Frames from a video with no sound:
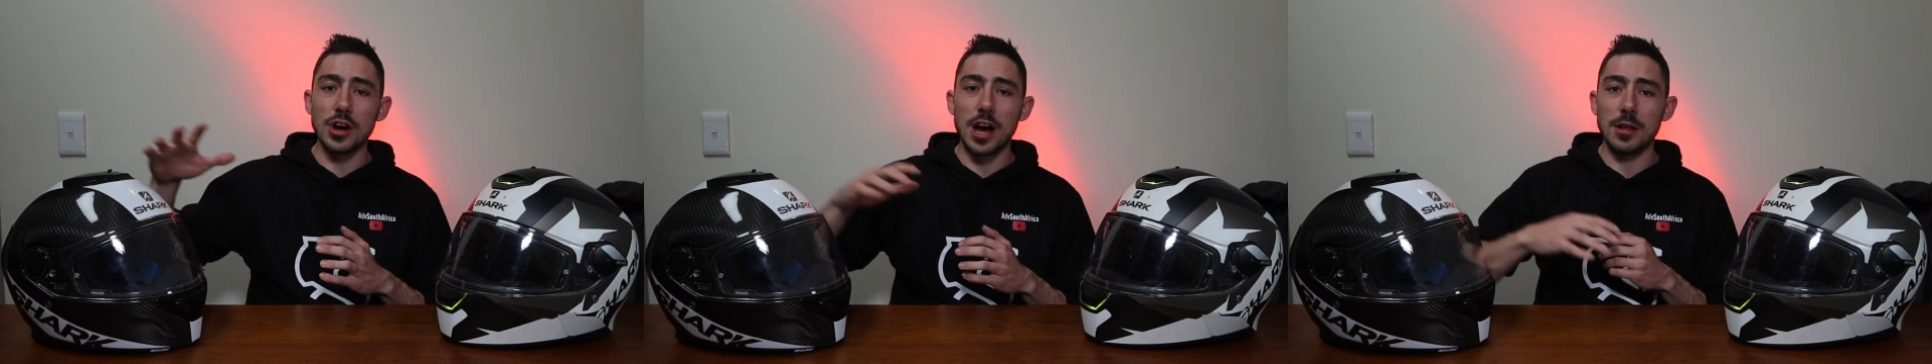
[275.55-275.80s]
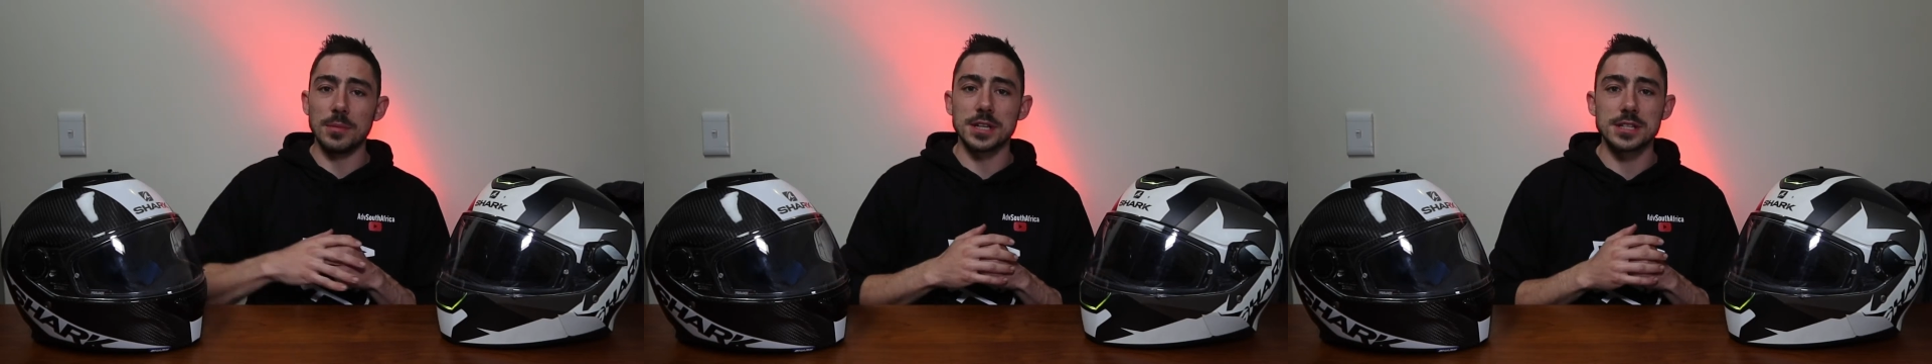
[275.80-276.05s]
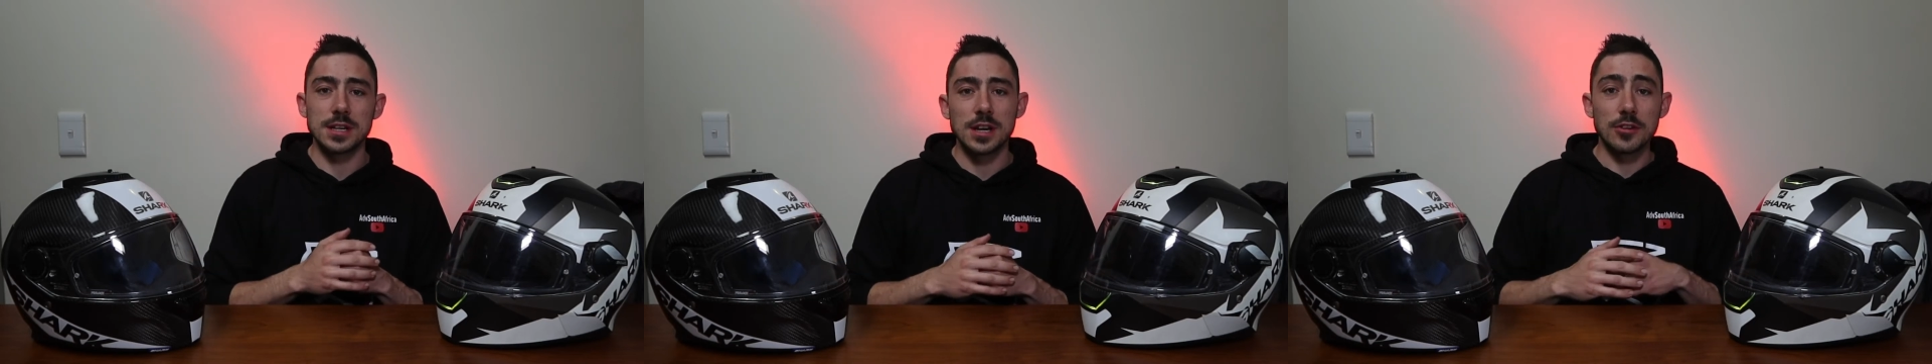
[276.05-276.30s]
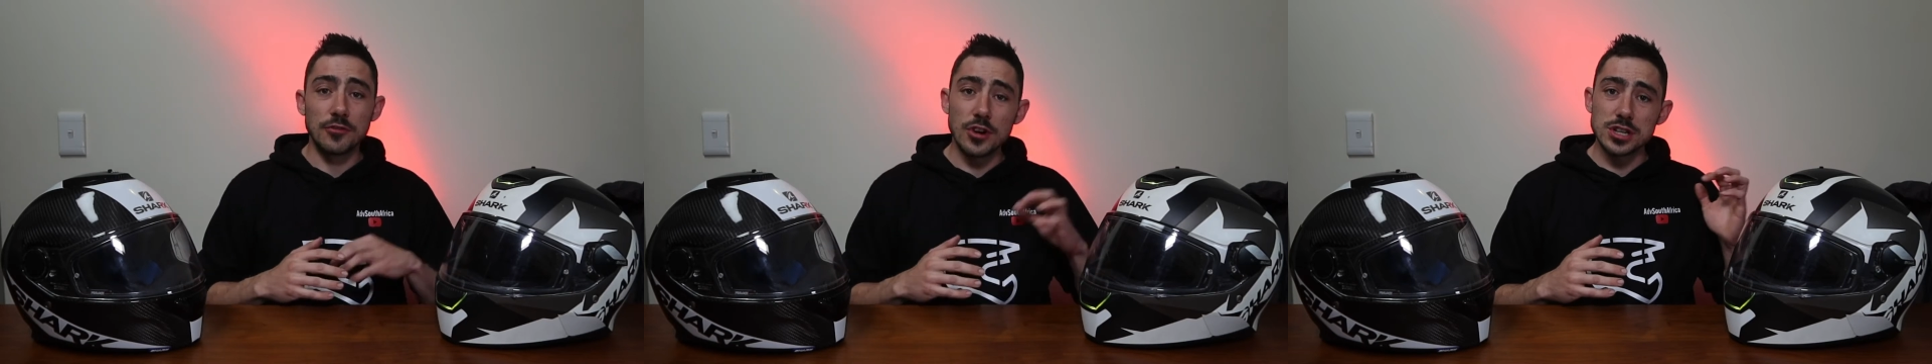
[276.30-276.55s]
helmet
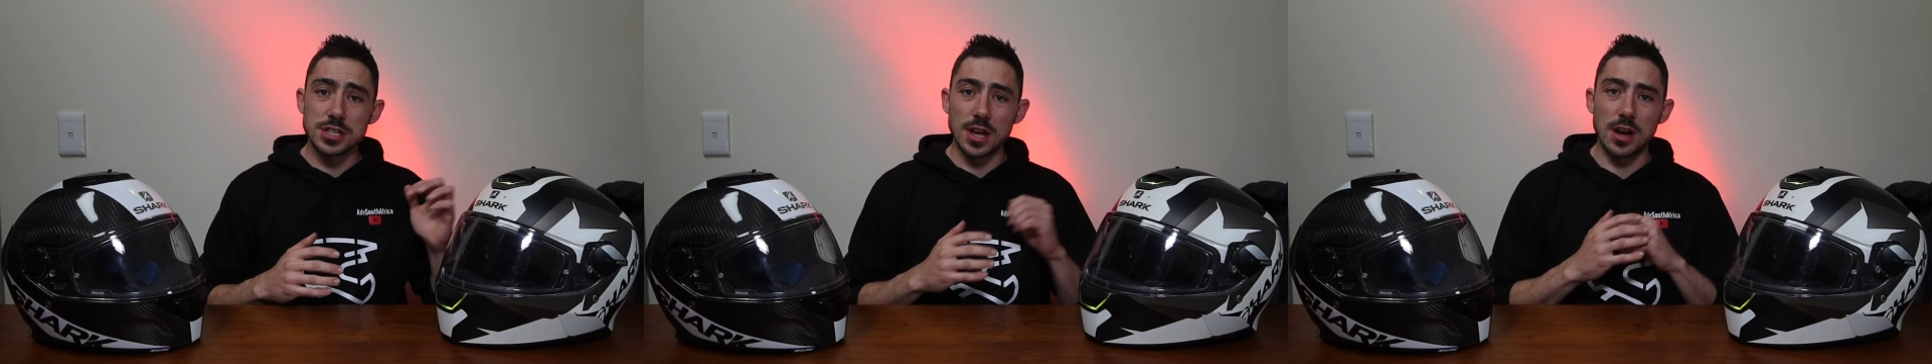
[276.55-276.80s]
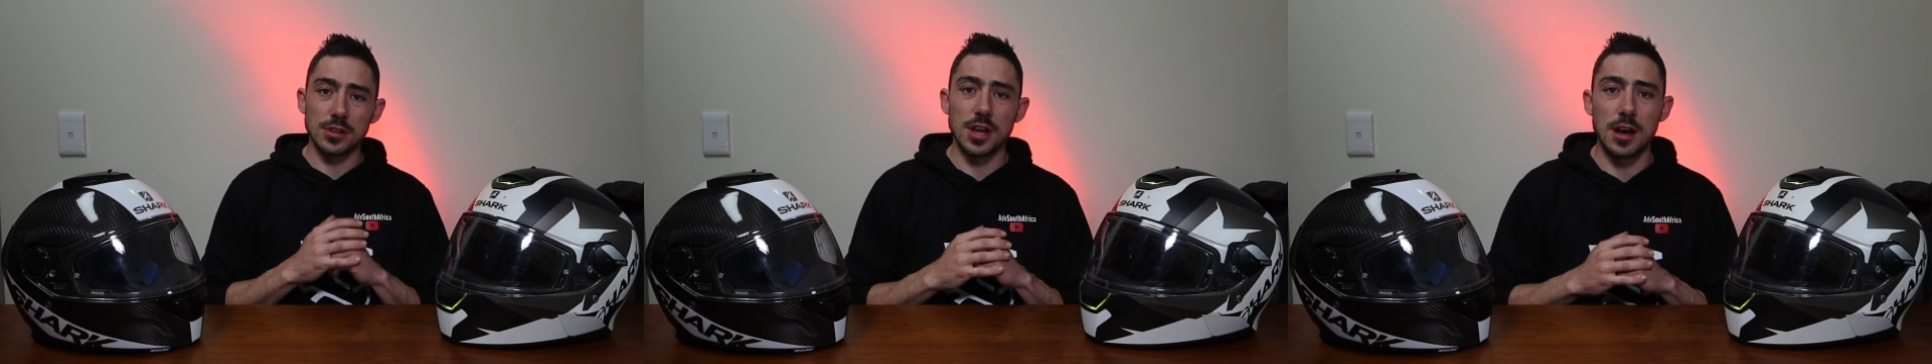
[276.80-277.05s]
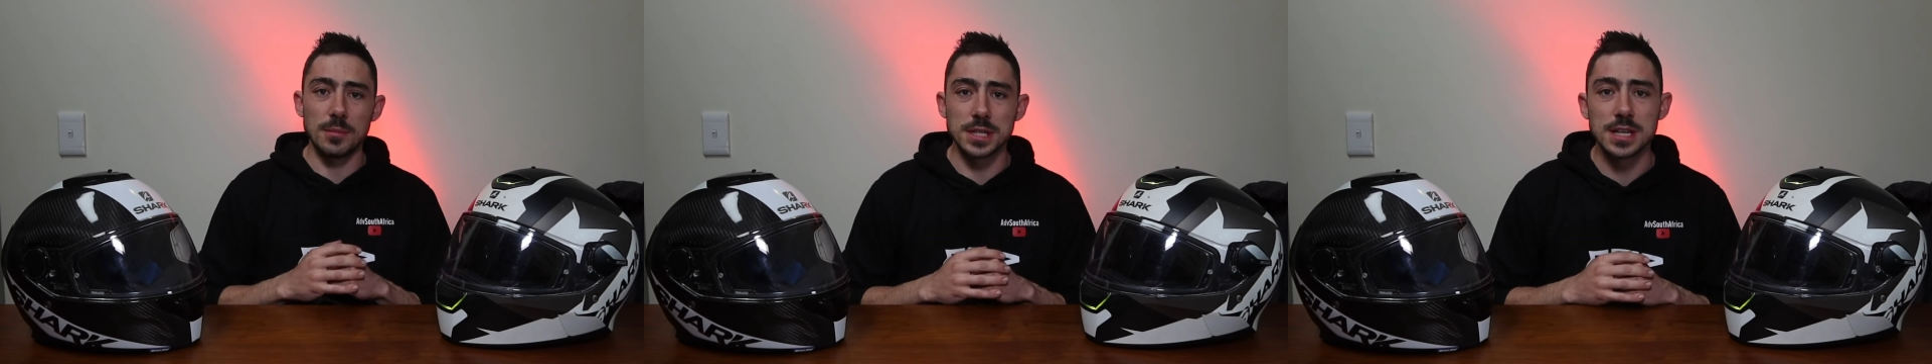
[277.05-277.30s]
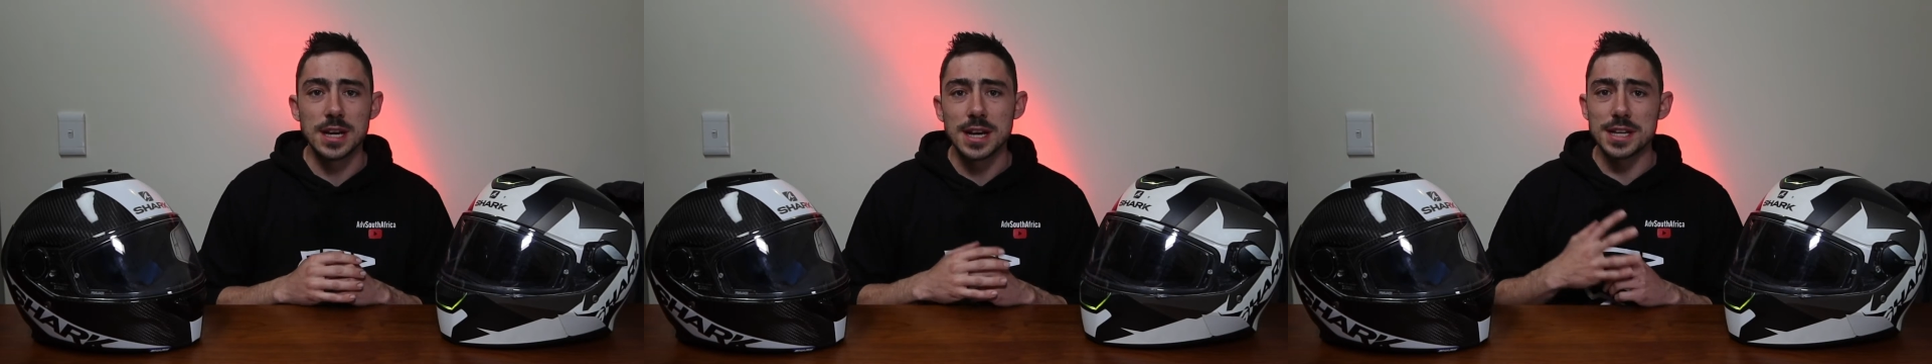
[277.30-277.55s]
versus the old
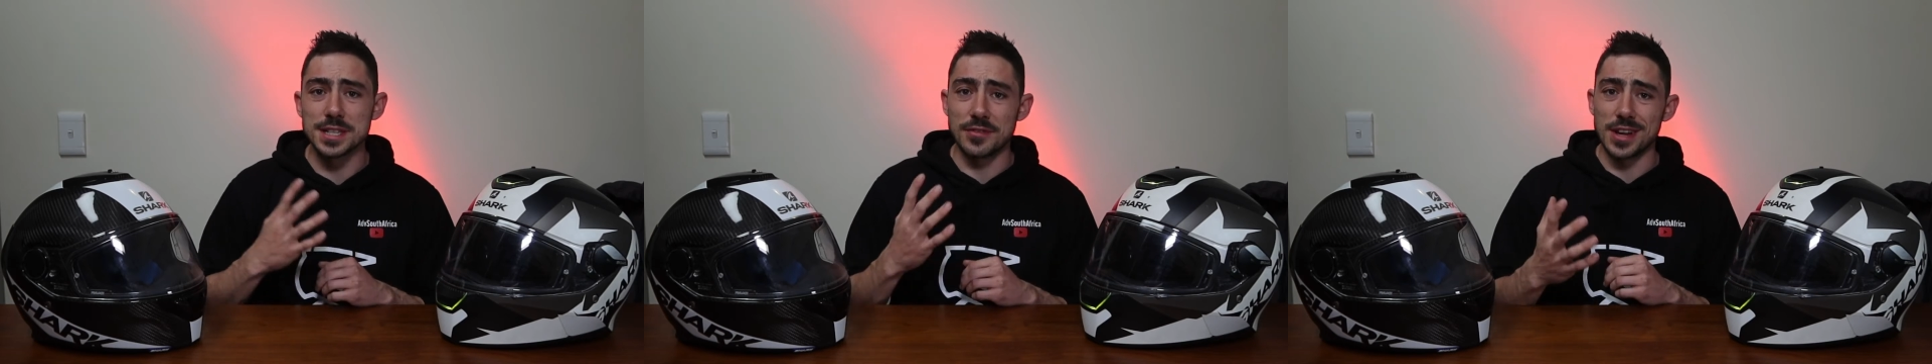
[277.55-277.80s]
helmet is the